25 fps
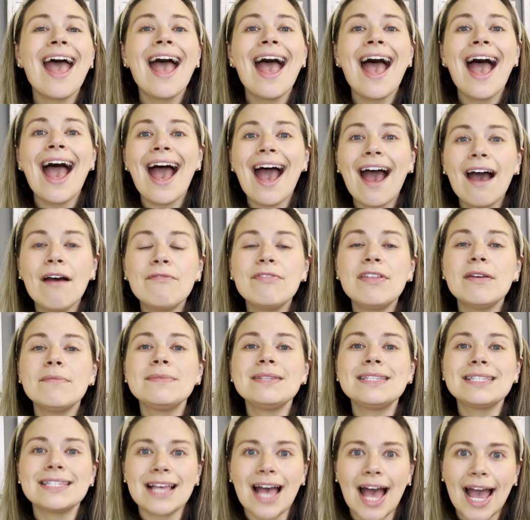have them
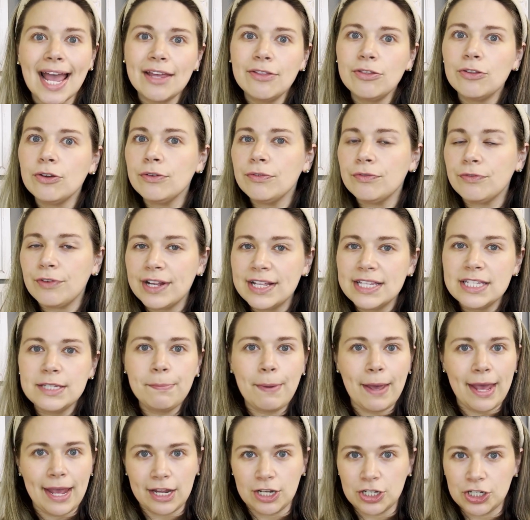sign their friends'
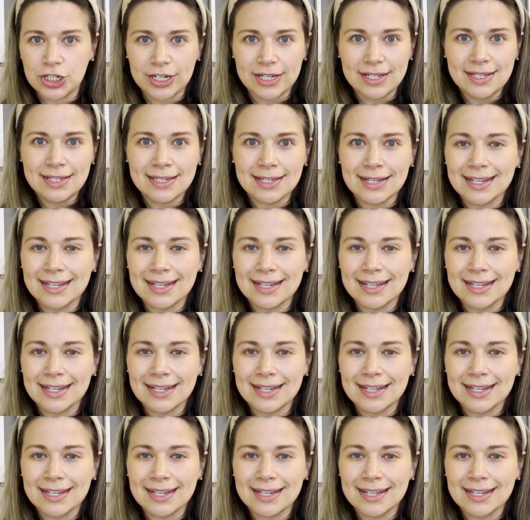pages,